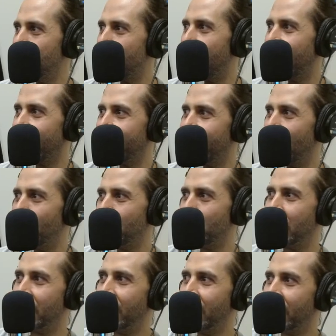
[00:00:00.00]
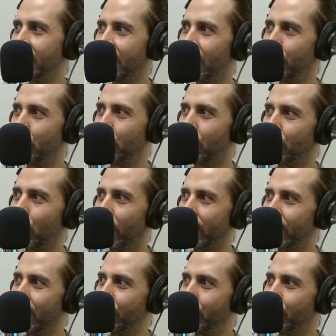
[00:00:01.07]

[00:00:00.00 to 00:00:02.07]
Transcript: back, and that would be that would be the squad that your